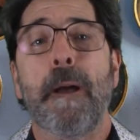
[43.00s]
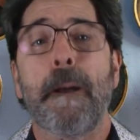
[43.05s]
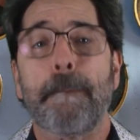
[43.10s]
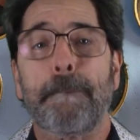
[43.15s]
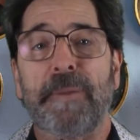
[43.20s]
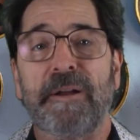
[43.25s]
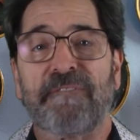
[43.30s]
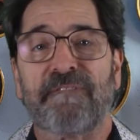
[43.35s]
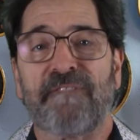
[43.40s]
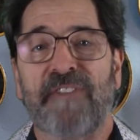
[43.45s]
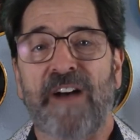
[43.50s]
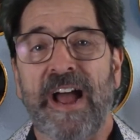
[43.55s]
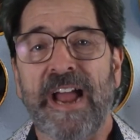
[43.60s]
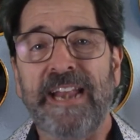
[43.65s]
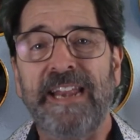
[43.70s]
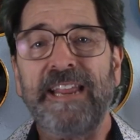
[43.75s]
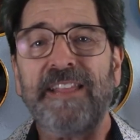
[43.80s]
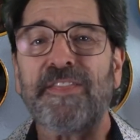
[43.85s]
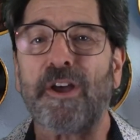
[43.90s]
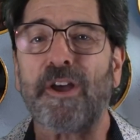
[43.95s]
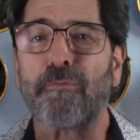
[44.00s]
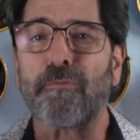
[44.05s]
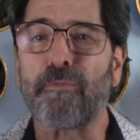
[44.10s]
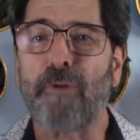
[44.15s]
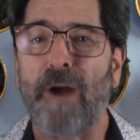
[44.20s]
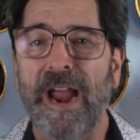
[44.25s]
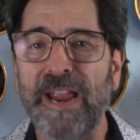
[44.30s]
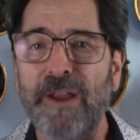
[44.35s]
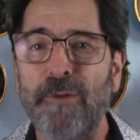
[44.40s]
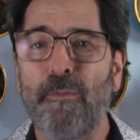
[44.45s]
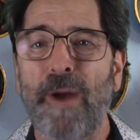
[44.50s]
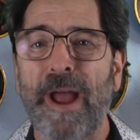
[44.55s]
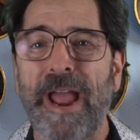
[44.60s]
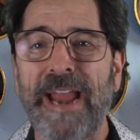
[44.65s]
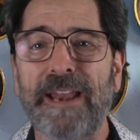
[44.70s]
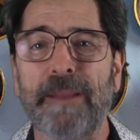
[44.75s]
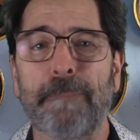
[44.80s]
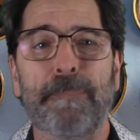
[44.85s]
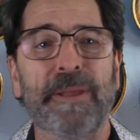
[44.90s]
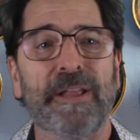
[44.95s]
But finding the right way
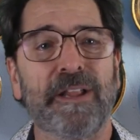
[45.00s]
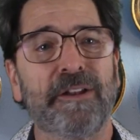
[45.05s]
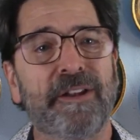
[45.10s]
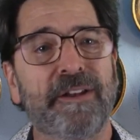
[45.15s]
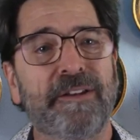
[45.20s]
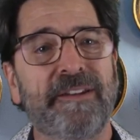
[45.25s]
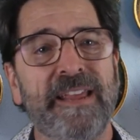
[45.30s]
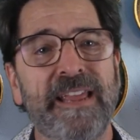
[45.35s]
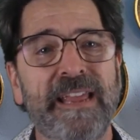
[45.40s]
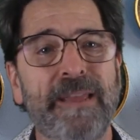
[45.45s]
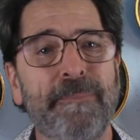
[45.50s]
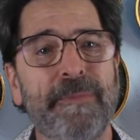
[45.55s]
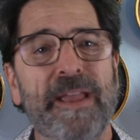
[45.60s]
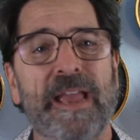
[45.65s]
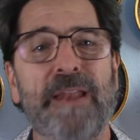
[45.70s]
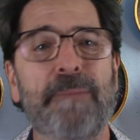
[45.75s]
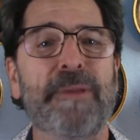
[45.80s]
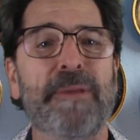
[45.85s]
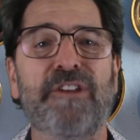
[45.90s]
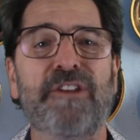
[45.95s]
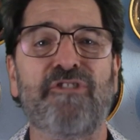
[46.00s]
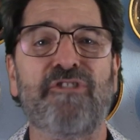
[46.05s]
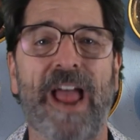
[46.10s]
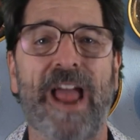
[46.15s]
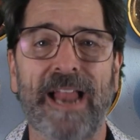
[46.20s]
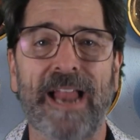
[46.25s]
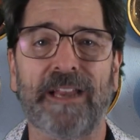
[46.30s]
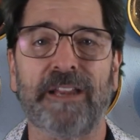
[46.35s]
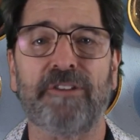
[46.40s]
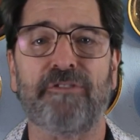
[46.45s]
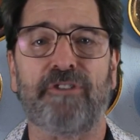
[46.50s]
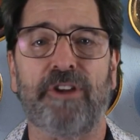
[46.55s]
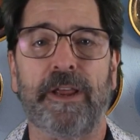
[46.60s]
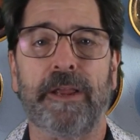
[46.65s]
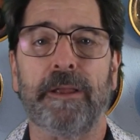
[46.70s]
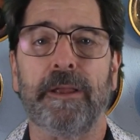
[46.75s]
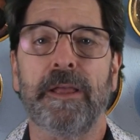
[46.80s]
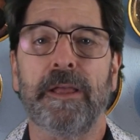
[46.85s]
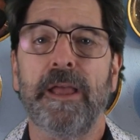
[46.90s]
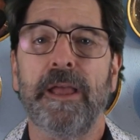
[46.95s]
to build a team can be
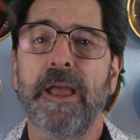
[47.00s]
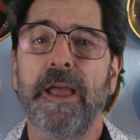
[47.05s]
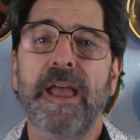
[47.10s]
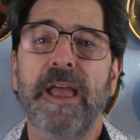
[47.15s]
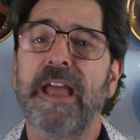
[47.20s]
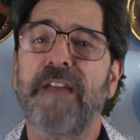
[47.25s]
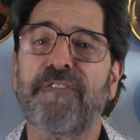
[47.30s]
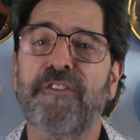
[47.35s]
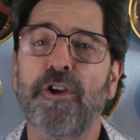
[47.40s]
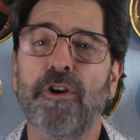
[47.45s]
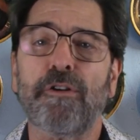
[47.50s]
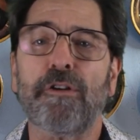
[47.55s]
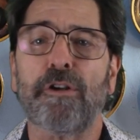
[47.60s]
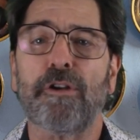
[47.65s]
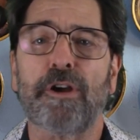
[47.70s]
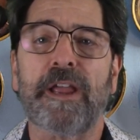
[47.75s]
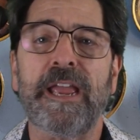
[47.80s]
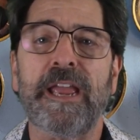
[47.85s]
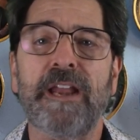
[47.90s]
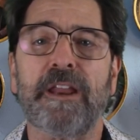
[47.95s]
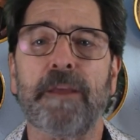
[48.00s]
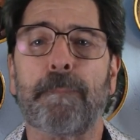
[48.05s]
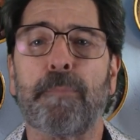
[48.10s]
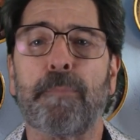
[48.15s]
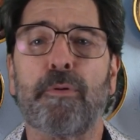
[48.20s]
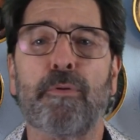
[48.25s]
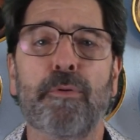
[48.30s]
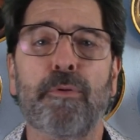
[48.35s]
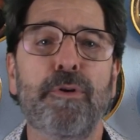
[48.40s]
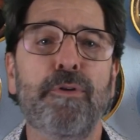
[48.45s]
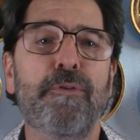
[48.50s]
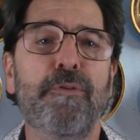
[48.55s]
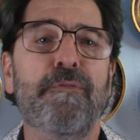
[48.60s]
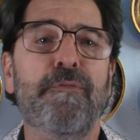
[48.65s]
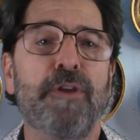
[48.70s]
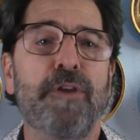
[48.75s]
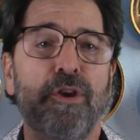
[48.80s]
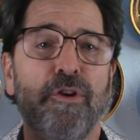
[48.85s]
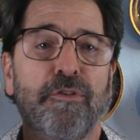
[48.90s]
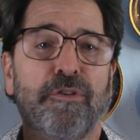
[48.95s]
challenging. If you're looking to
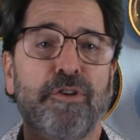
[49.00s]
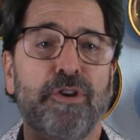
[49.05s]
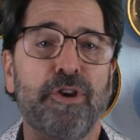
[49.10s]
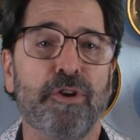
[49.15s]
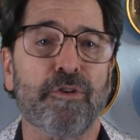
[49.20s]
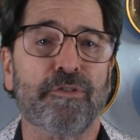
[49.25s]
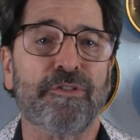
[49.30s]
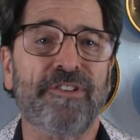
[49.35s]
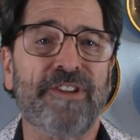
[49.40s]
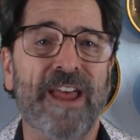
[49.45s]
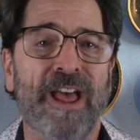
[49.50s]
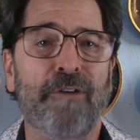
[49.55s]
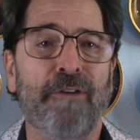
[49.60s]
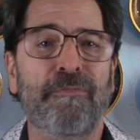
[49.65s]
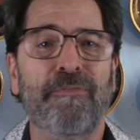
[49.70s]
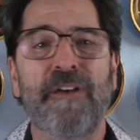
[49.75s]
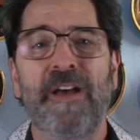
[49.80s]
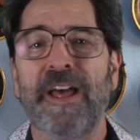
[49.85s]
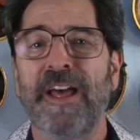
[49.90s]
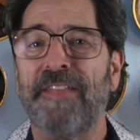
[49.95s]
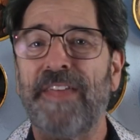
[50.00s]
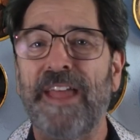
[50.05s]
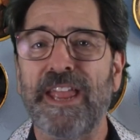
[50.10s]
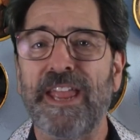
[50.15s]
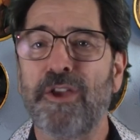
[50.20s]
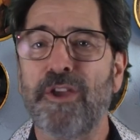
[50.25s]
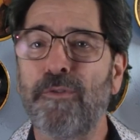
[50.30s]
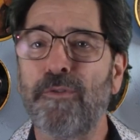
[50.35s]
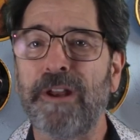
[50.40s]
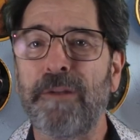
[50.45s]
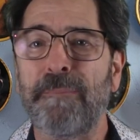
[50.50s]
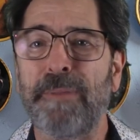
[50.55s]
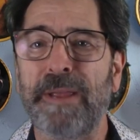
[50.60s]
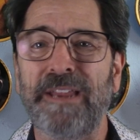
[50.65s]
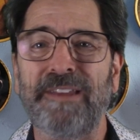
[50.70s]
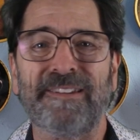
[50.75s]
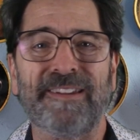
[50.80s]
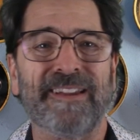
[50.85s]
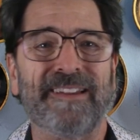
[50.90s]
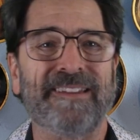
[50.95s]
prove to yourself that you can be
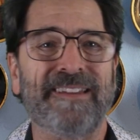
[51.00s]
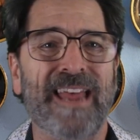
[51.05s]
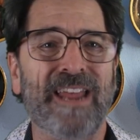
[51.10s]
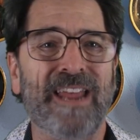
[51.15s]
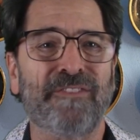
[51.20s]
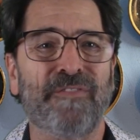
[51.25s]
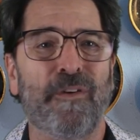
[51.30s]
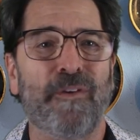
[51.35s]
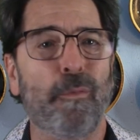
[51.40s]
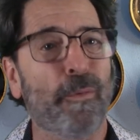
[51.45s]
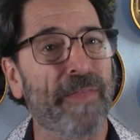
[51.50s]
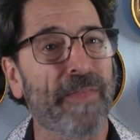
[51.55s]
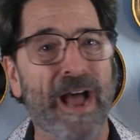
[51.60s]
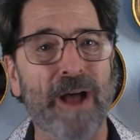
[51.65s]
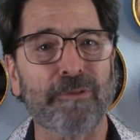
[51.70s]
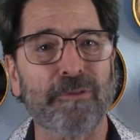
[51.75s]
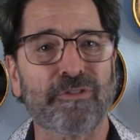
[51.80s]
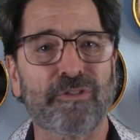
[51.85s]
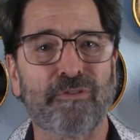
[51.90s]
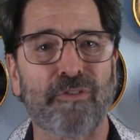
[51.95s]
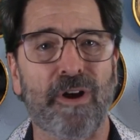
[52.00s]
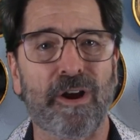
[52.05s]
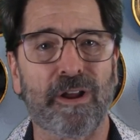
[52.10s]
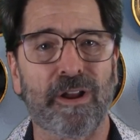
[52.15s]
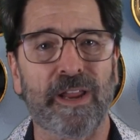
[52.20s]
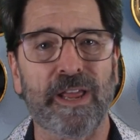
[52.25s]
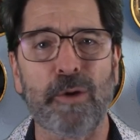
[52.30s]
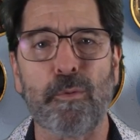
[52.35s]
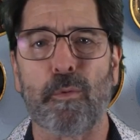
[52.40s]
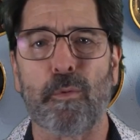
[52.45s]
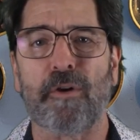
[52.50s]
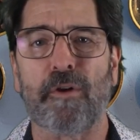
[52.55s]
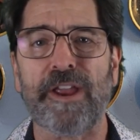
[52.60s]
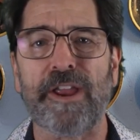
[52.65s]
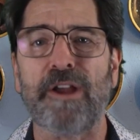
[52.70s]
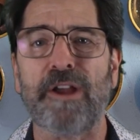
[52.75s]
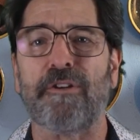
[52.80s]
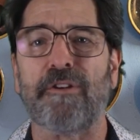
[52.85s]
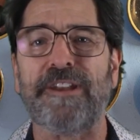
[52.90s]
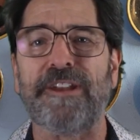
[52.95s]
successful without struggling,
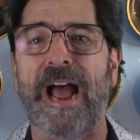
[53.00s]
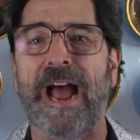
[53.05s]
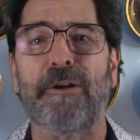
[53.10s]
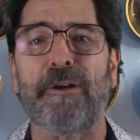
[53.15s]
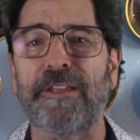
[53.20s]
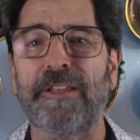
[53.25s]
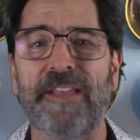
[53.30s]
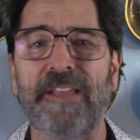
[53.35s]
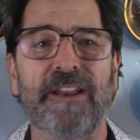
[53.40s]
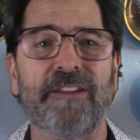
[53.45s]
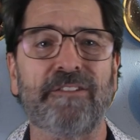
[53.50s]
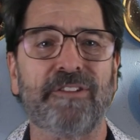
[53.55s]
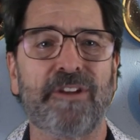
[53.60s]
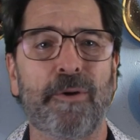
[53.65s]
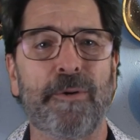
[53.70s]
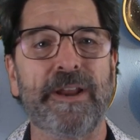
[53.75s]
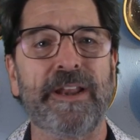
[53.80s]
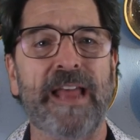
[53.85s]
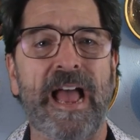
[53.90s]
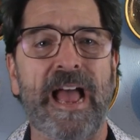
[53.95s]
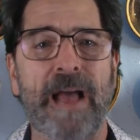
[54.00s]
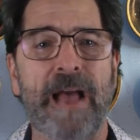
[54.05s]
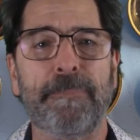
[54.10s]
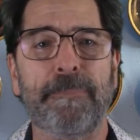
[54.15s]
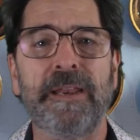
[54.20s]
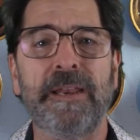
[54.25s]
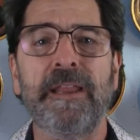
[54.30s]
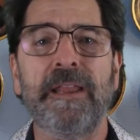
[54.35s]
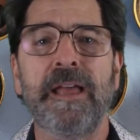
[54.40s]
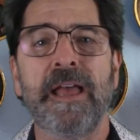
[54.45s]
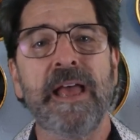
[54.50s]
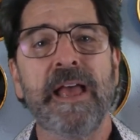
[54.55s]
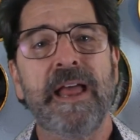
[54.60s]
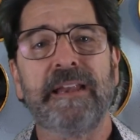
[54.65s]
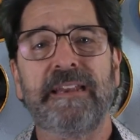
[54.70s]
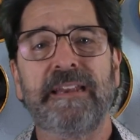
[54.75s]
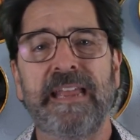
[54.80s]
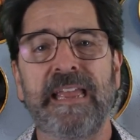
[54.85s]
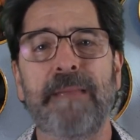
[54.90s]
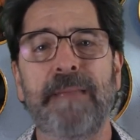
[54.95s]
worrying, or doubting that it's going to happen,
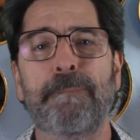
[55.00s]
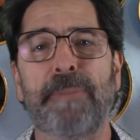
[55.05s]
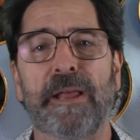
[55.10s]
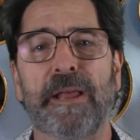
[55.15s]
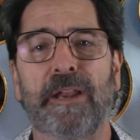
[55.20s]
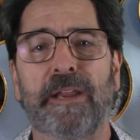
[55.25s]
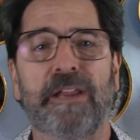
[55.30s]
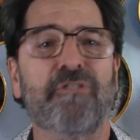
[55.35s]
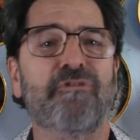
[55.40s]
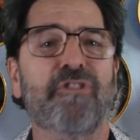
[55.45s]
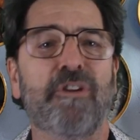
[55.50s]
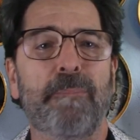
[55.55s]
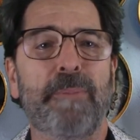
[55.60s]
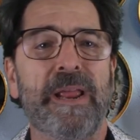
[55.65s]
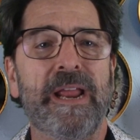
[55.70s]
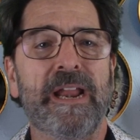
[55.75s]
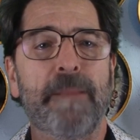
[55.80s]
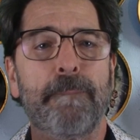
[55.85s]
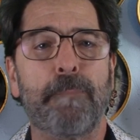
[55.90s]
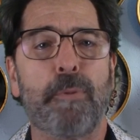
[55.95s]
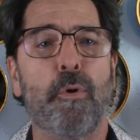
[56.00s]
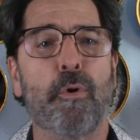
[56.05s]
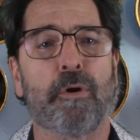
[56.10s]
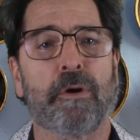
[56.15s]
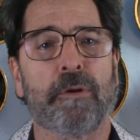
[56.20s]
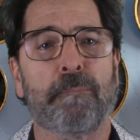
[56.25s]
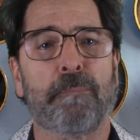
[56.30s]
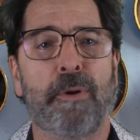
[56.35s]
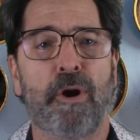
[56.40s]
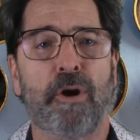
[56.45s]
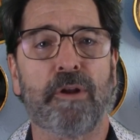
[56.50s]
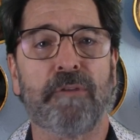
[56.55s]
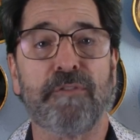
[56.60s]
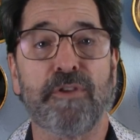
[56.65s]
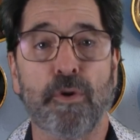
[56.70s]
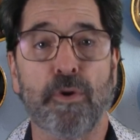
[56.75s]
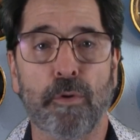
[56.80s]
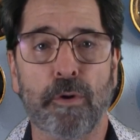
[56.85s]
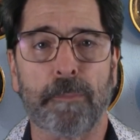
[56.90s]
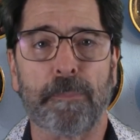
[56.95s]
team building should be an important part of
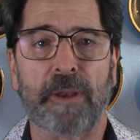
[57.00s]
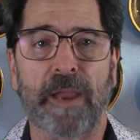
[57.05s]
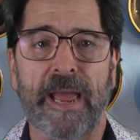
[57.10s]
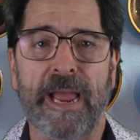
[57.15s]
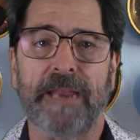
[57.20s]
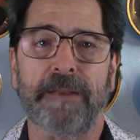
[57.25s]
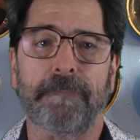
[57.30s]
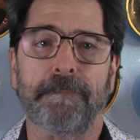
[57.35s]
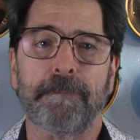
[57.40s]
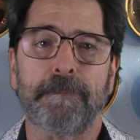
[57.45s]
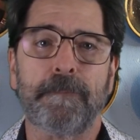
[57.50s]
your plan.